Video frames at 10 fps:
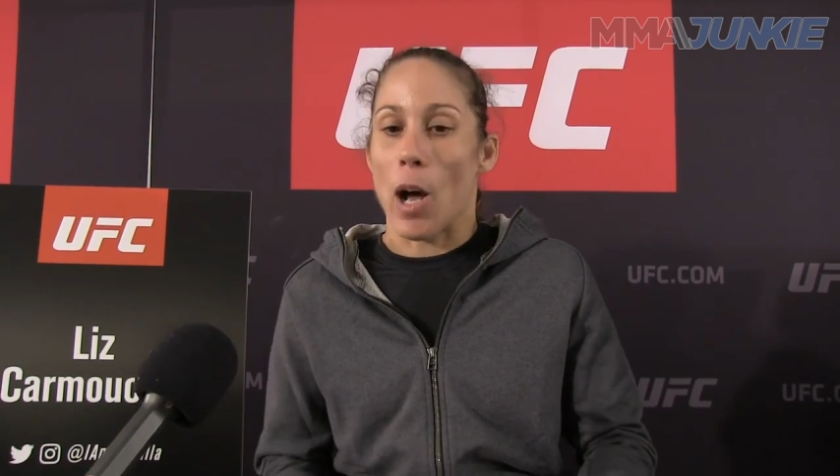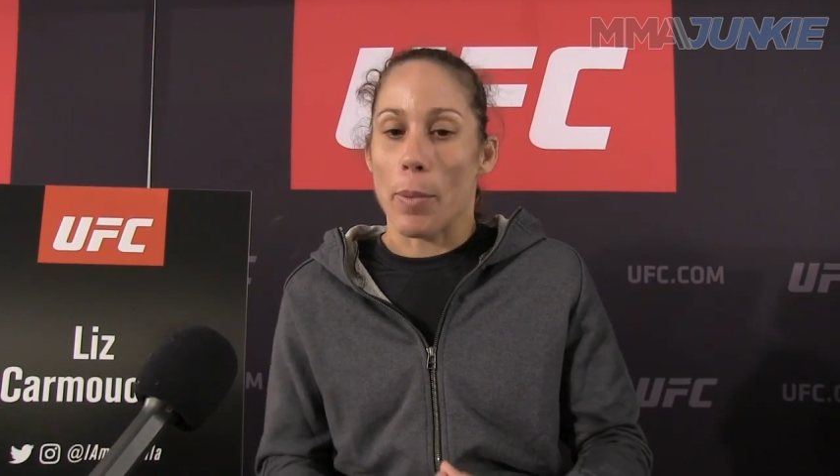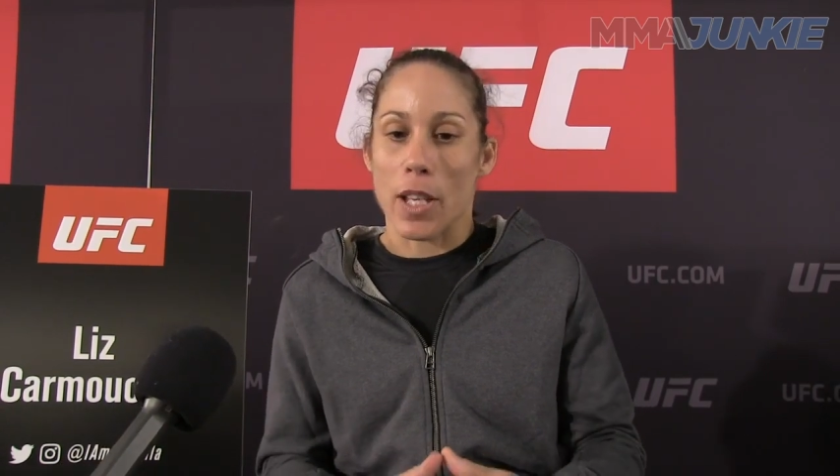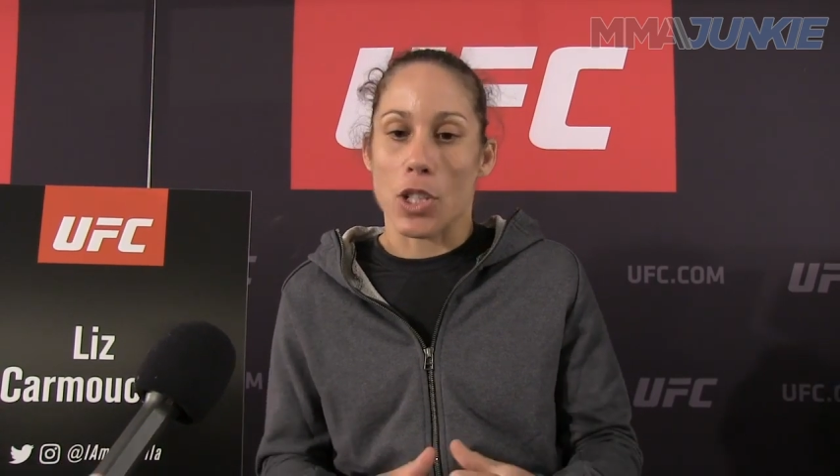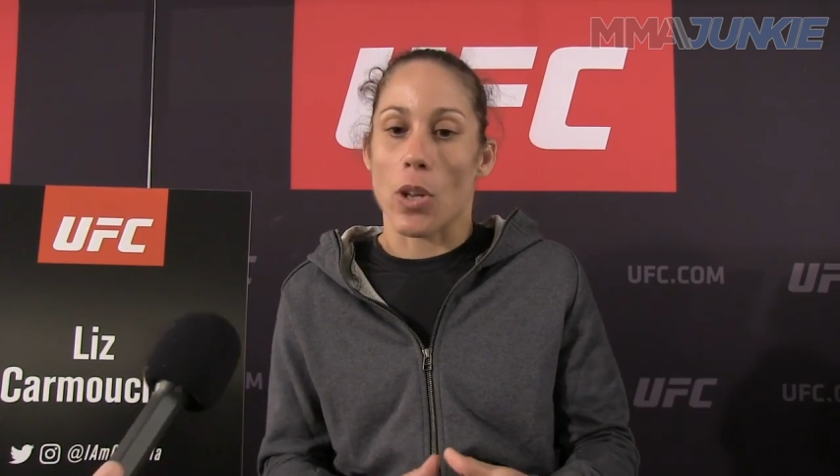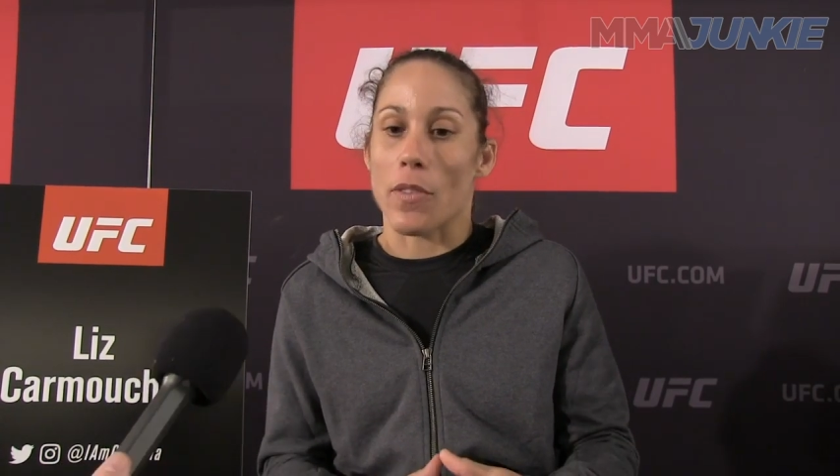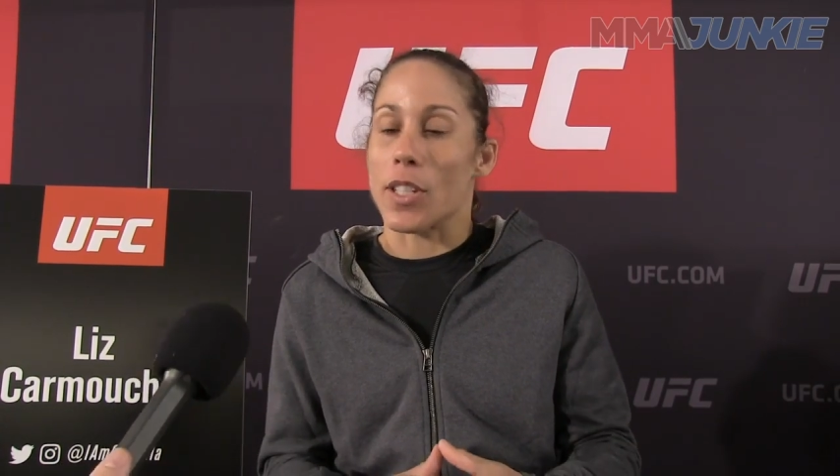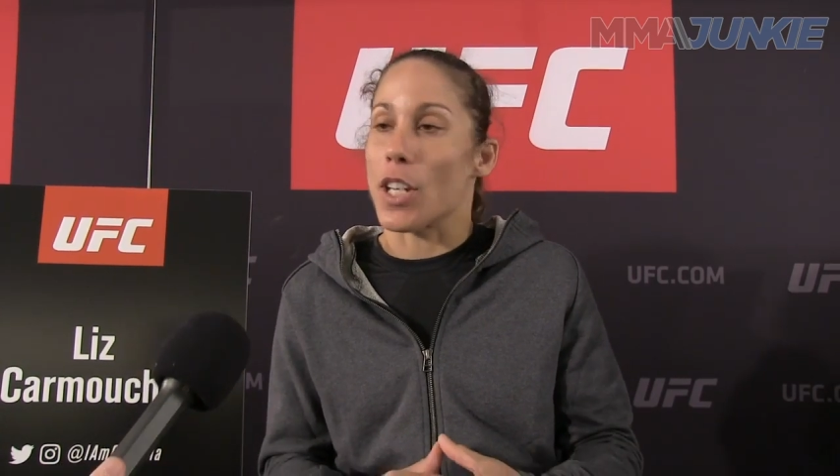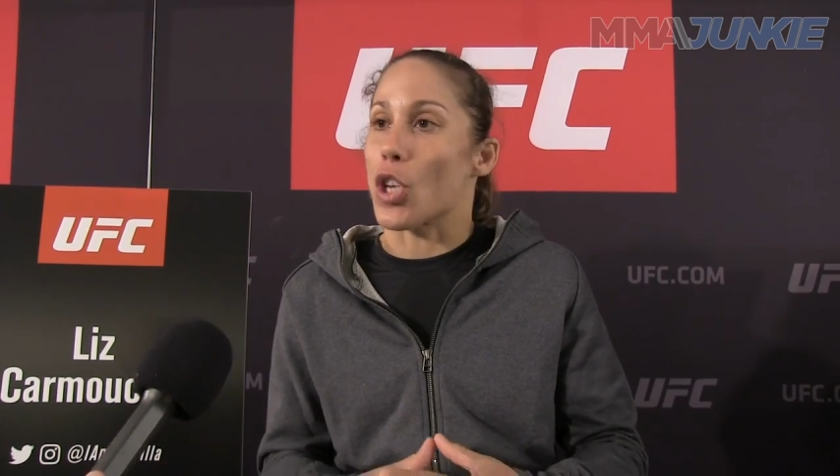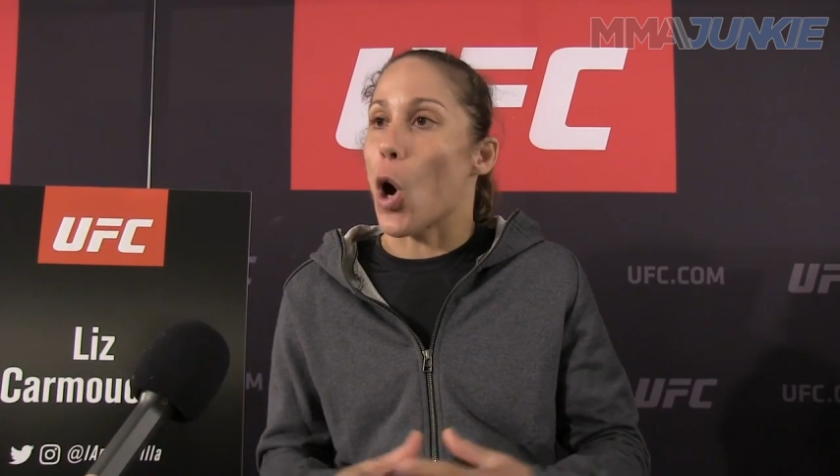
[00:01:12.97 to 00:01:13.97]
now because the
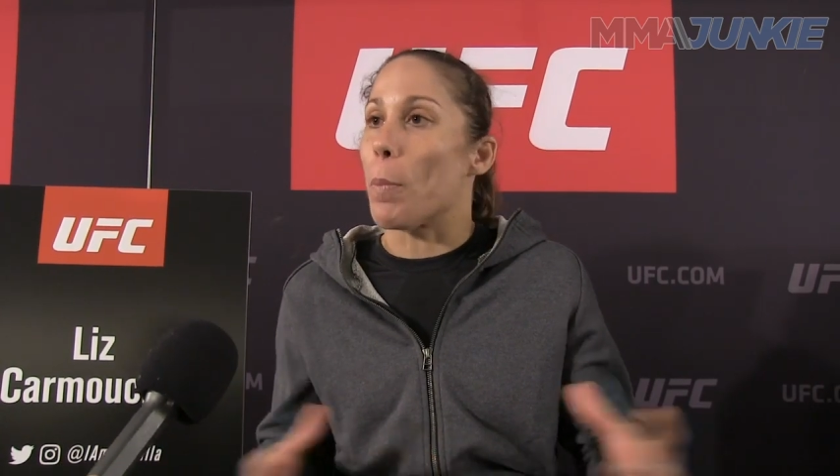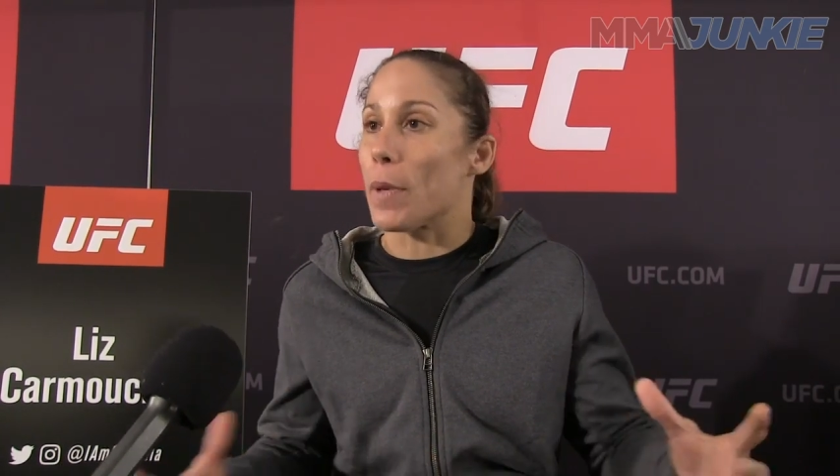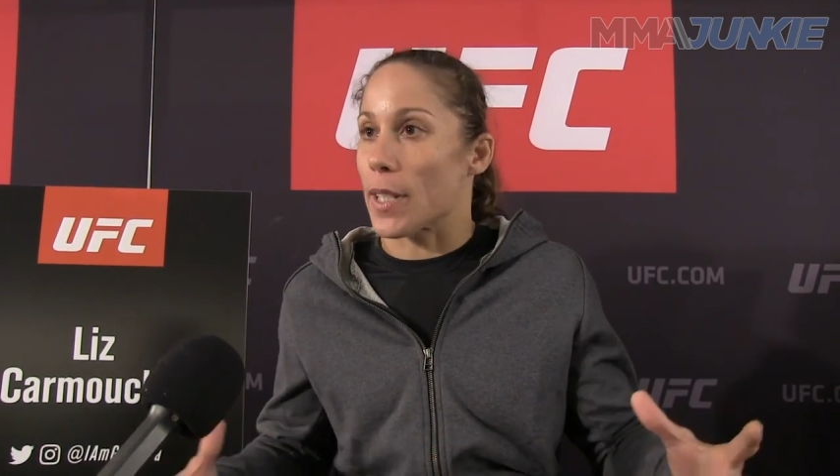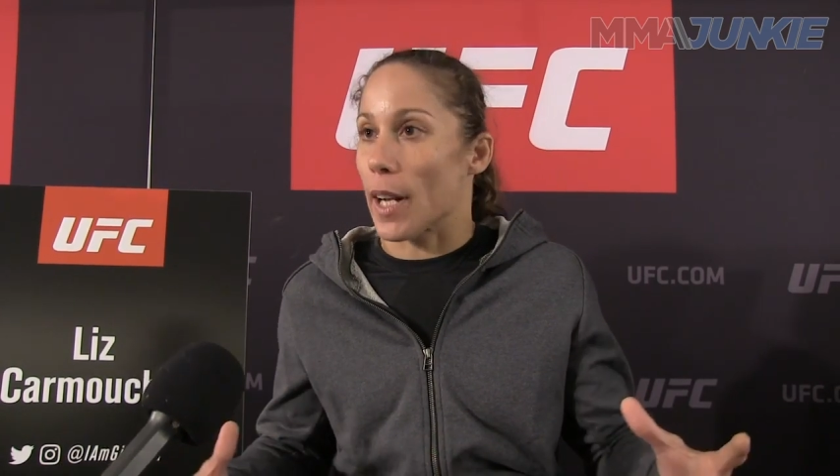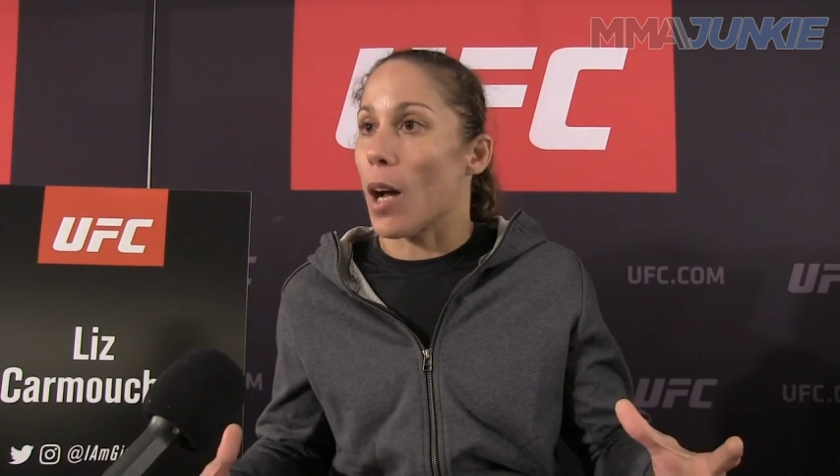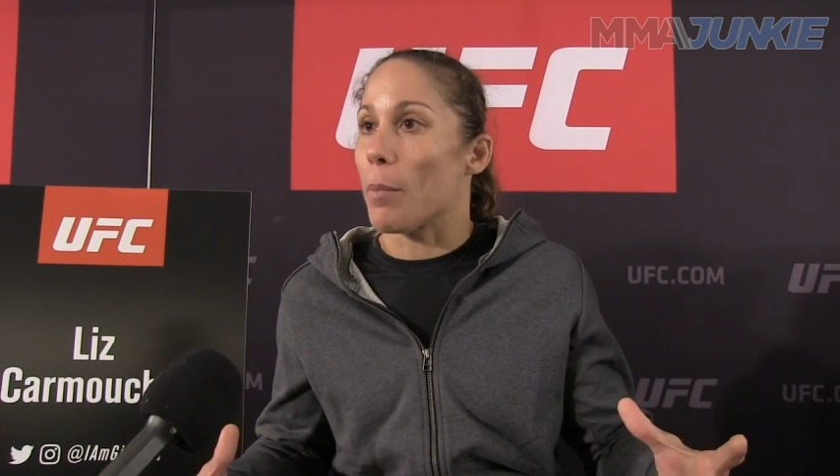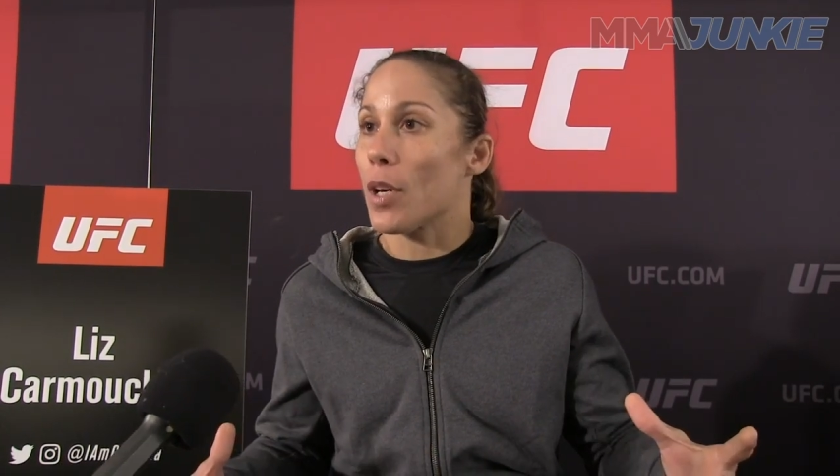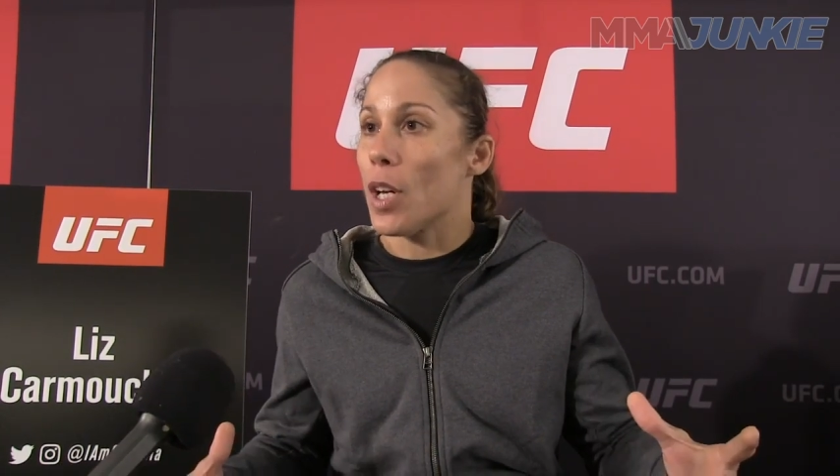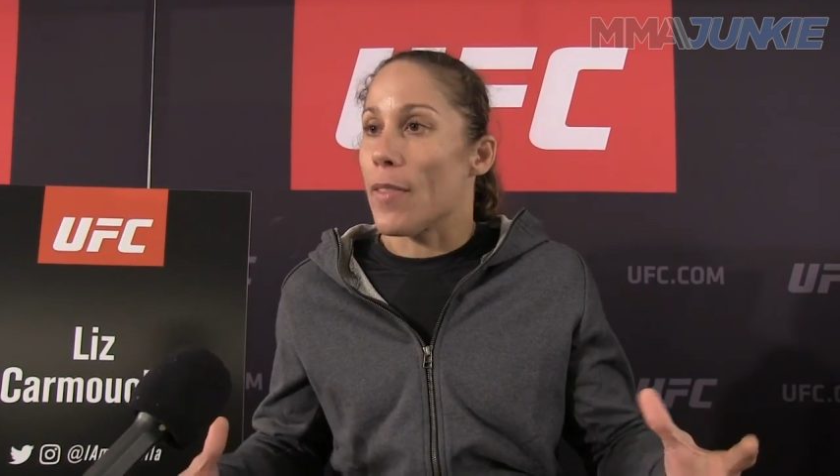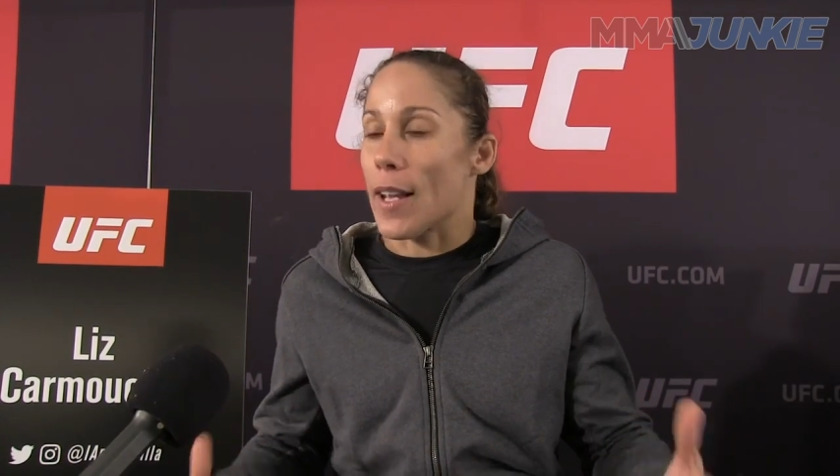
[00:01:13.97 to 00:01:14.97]
UFC's opened it up,